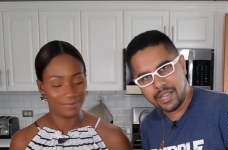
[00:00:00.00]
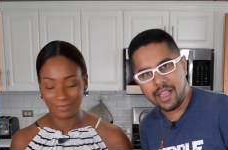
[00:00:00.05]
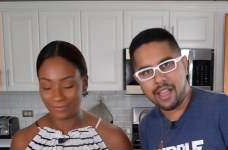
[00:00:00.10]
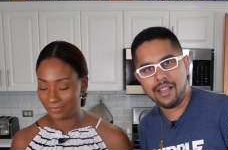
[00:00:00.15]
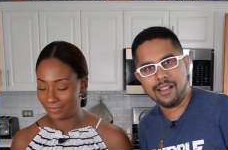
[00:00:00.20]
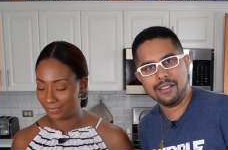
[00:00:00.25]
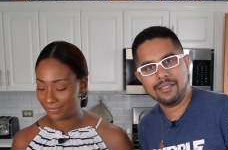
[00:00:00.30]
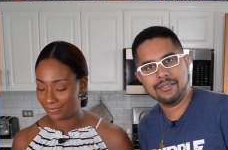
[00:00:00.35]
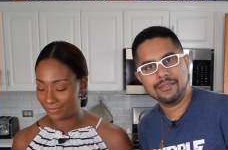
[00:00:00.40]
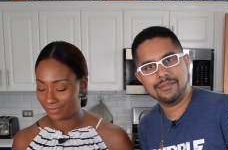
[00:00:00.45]

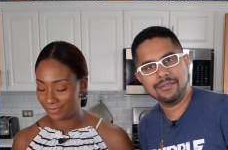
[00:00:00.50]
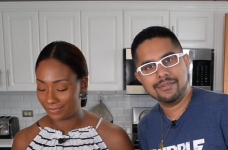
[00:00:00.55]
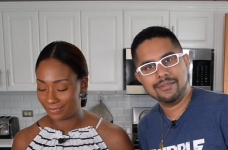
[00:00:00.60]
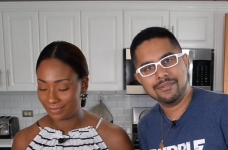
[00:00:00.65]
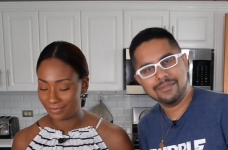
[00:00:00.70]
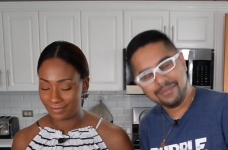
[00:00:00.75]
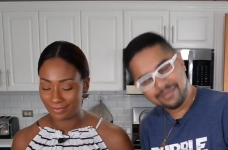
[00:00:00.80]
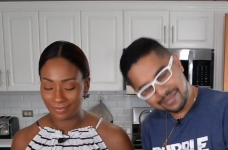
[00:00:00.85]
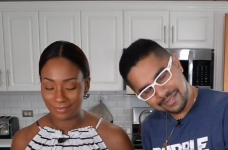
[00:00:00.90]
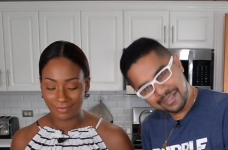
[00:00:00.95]
Speaker 1: year.
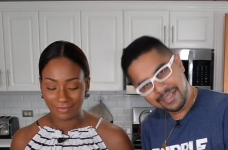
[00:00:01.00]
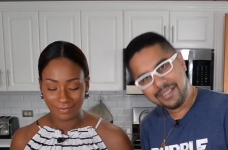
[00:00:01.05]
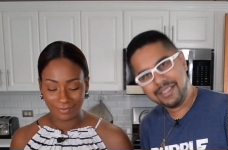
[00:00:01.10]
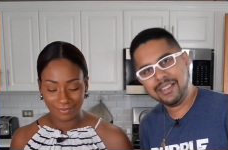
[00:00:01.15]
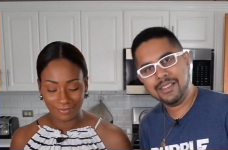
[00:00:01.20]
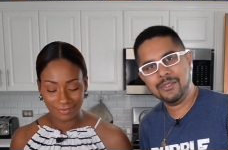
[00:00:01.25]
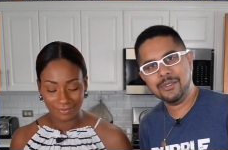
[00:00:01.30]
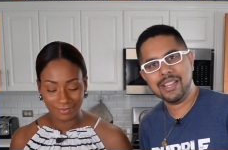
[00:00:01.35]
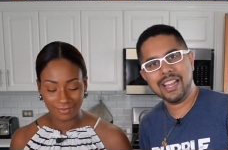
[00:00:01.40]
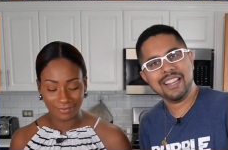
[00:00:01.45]

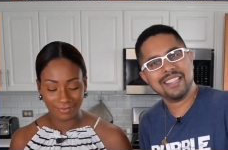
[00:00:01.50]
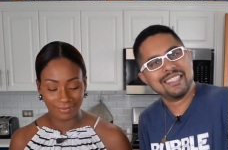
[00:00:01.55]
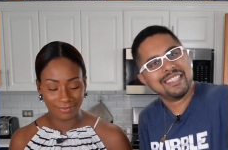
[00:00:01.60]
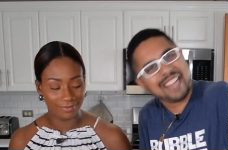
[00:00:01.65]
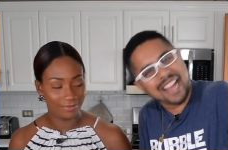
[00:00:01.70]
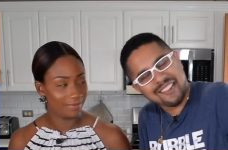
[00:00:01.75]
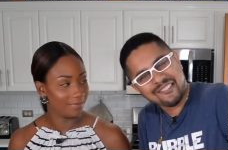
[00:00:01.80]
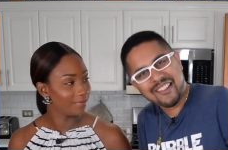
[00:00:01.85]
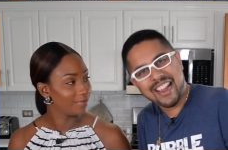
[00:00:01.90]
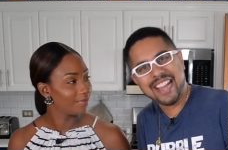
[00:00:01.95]
You know, you gotta
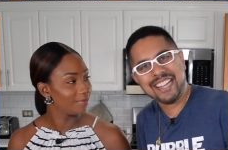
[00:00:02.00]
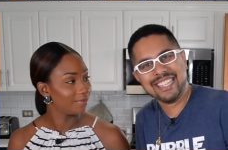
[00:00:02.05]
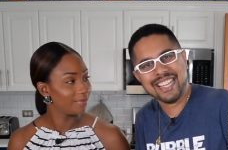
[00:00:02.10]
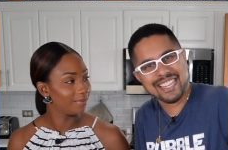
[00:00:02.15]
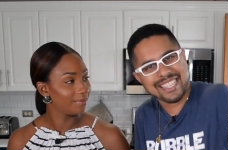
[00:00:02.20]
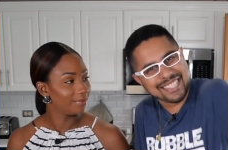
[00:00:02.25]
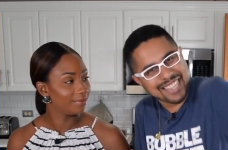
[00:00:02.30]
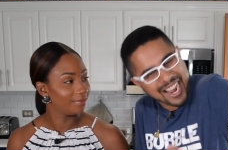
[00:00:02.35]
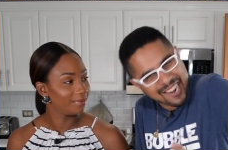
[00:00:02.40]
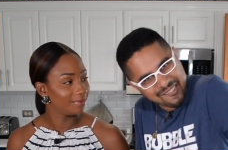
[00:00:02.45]
start right, you
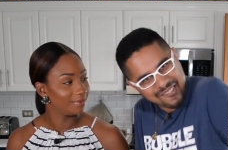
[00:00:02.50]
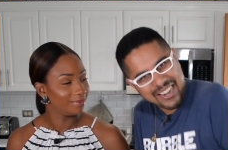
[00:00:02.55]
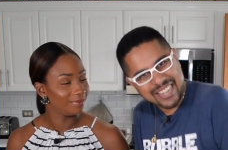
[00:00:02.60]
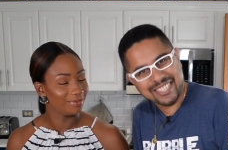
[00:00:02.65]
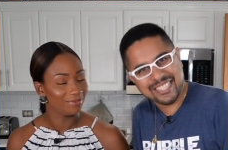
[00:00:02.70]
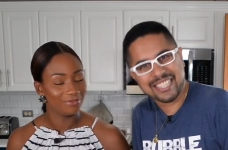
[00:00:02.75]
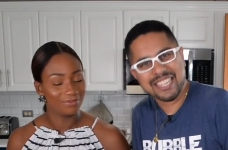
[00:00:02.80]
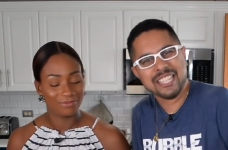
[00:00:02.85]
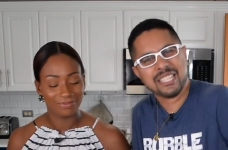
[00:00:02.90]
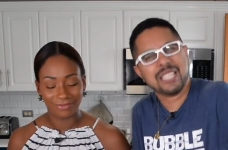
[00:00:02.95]
gotta start
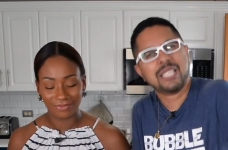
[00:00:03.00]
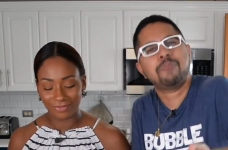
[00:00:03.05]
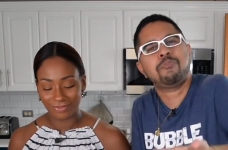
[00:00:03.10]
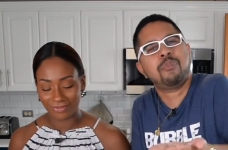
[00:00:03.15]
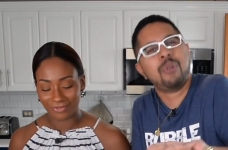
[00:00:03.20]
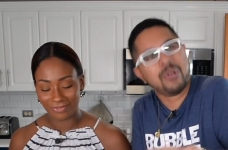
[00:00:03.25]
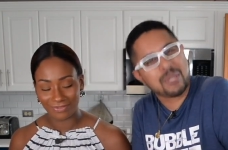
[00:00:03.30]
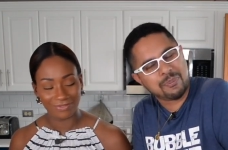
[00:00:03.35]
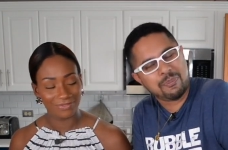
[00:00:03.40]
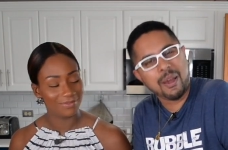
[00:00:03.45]
rich. Is this
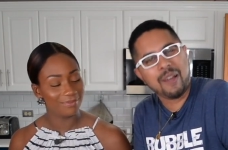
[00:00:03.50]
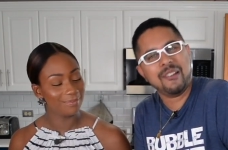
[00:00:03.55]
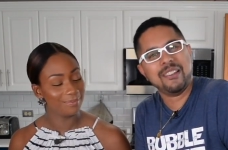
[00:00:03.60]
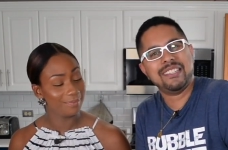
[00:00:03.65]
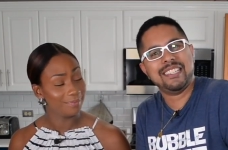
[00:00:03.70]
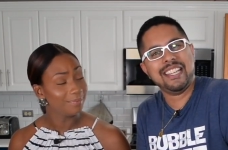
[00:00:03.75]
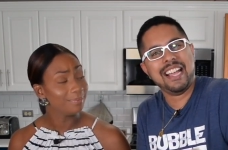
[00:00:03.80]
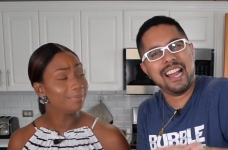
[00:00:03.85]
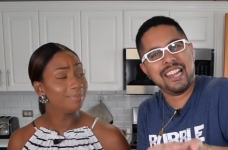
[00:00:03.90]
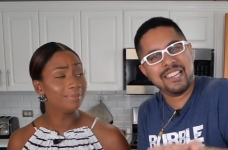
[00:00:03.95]

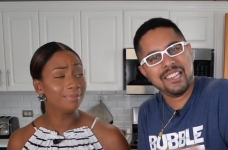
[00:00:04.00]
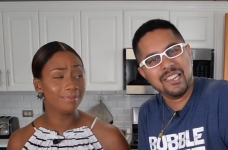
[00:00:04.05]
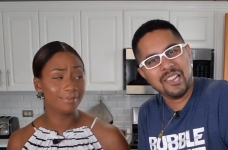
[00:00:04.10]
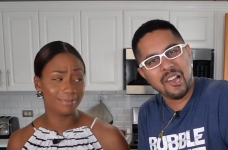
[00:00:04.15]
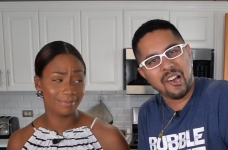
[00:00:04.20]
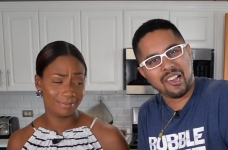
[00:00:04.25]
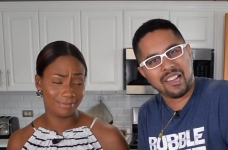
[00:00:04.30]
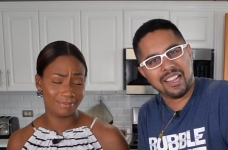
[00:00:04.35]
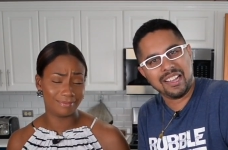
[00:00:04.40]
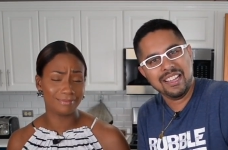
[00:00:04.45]
prosperity and
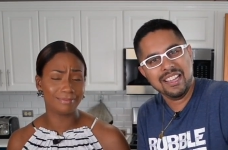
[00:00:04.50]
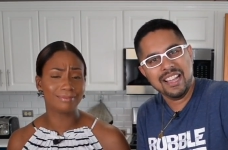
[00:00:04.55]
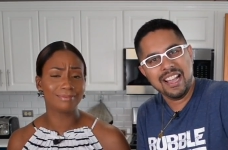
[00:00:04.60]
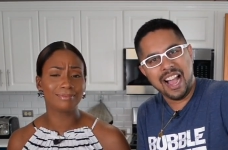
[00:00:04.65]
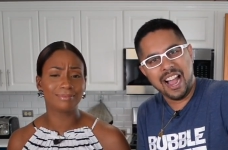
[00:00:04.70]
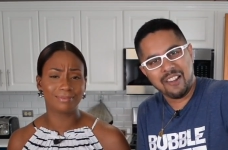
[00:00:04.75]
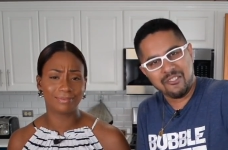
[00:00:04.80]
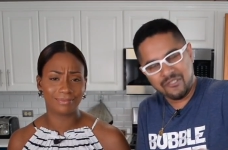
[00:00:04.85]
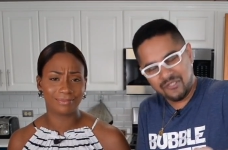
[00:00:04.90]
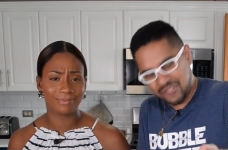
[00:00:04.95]
luck. Mm
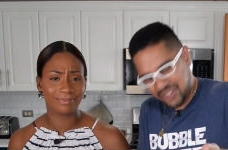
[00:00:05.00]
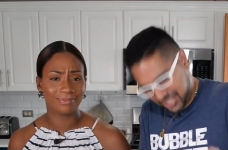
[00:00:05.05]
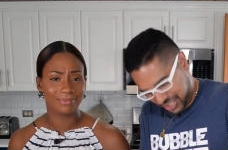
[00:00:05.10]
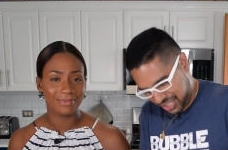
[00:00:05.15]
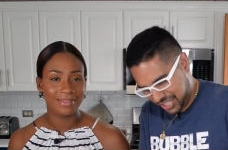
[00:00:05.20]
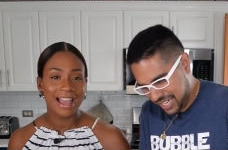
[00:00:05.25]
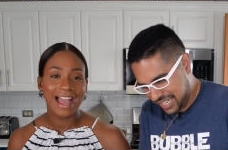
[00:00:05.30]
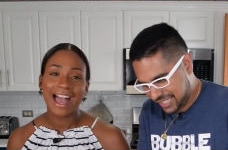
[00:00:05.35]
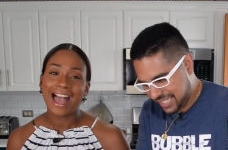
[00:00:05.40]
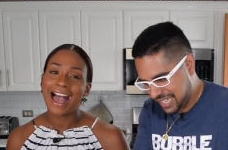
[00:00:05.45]
and
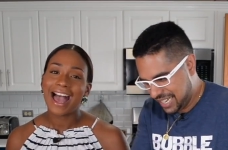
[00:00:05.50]
richness,